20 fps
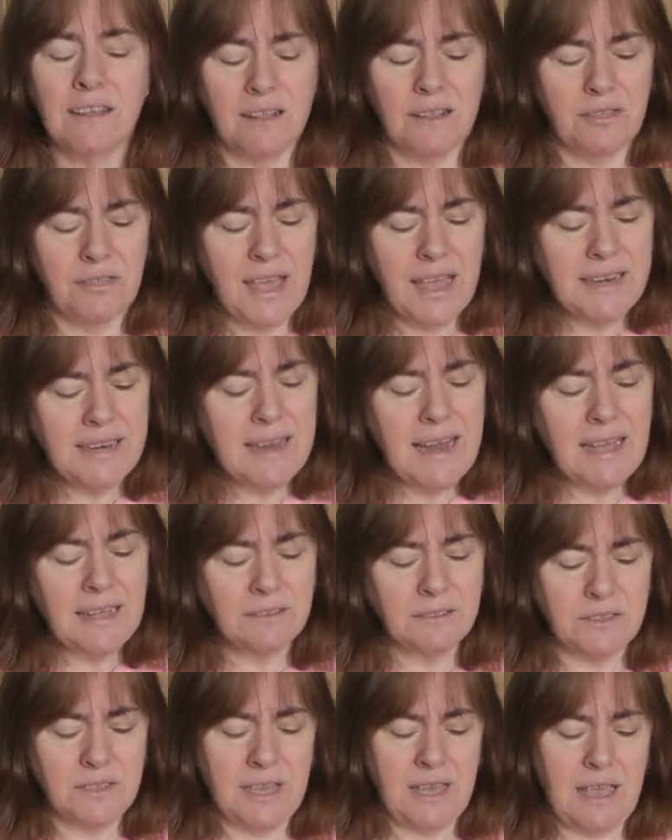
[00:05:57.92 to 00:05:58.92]
they
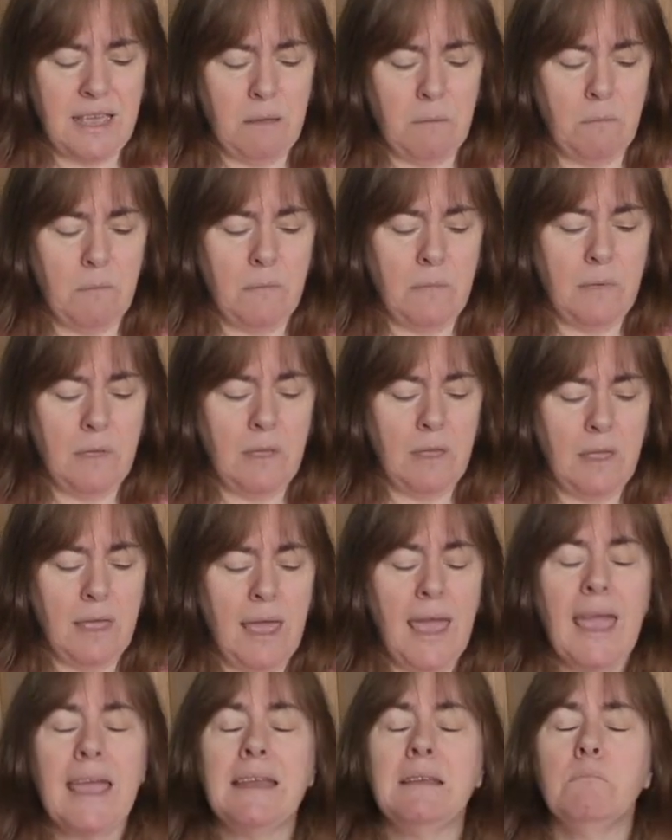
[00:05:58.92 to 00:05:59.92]
knelt to him
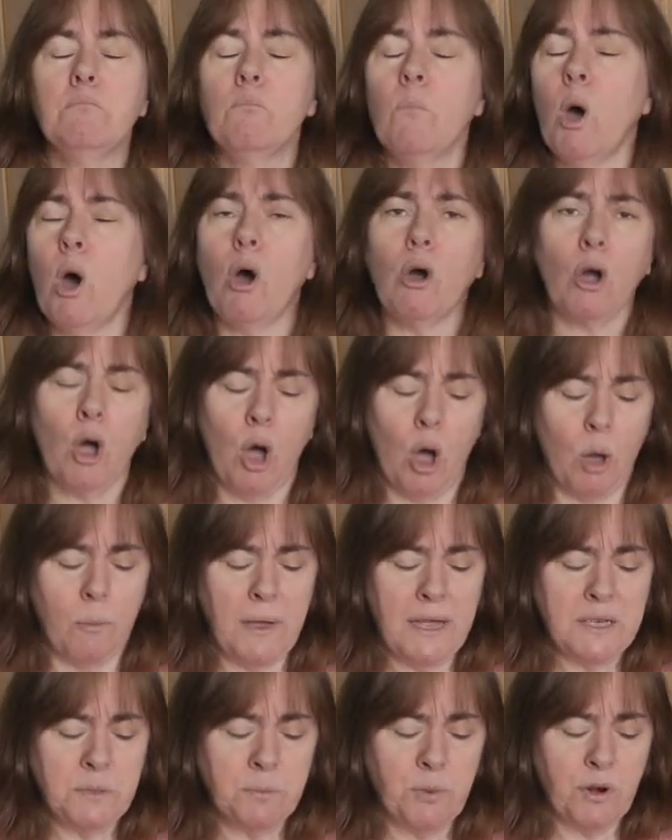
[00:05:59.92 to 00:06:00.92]
in mock
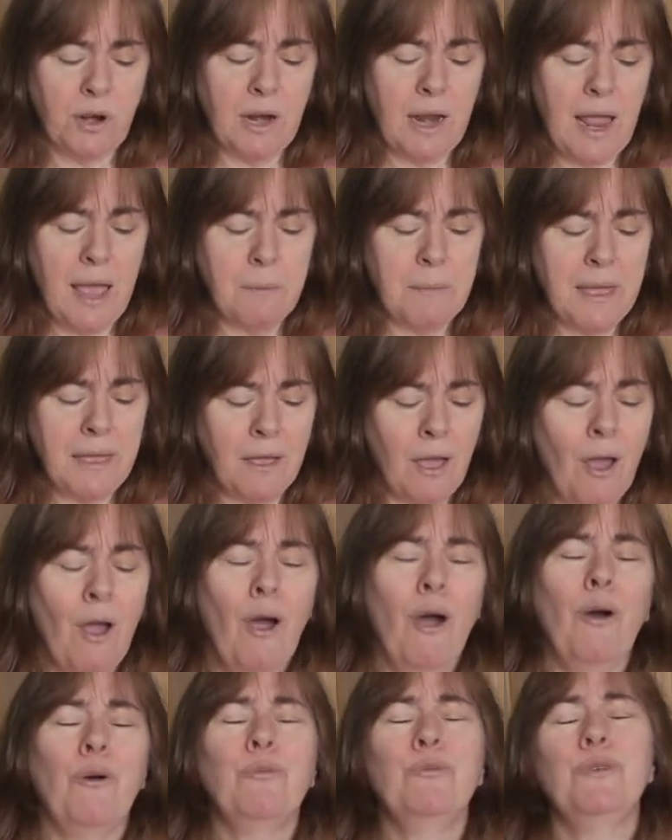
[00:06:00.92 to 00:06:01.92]
homage, proclaiming,
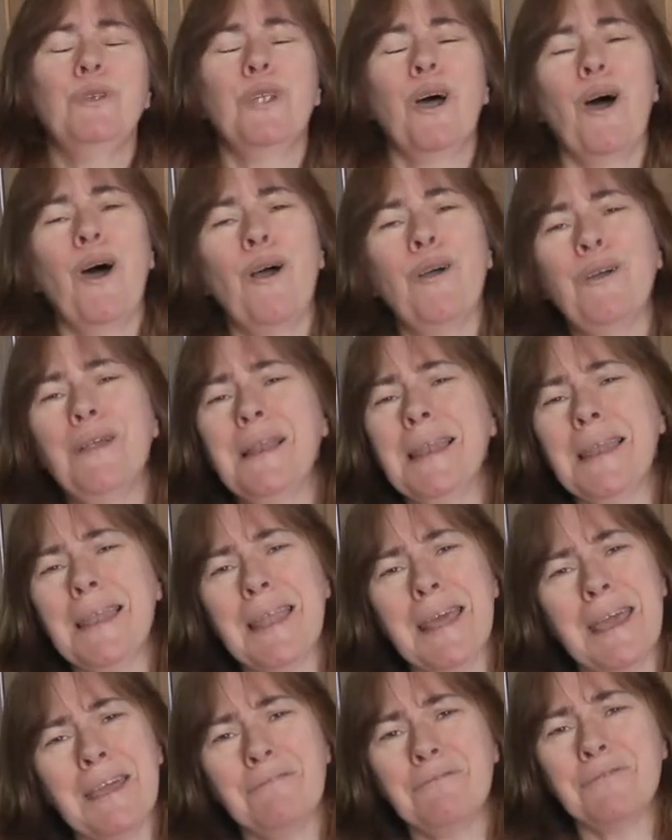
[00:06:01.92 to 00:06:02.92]
Oh, long
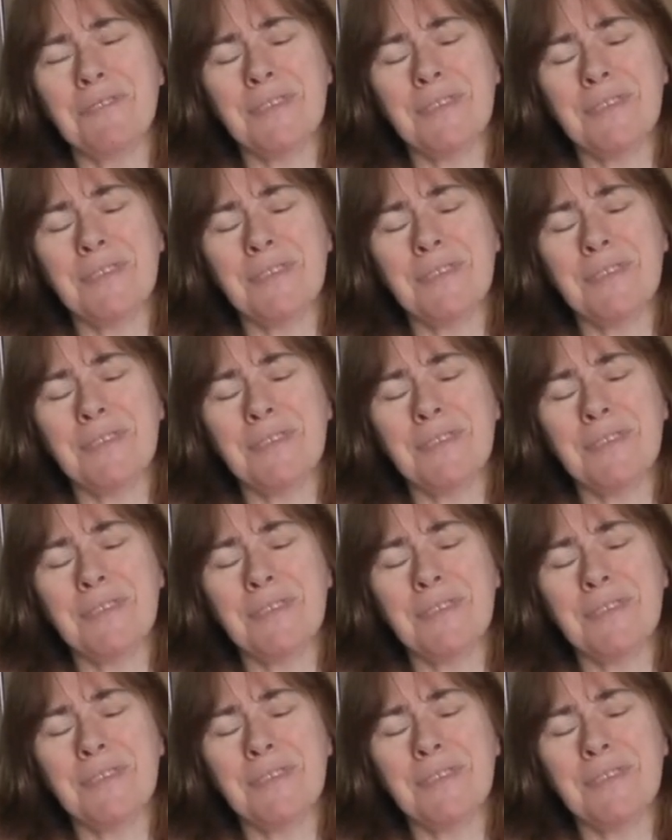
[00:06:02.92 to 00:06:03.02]
live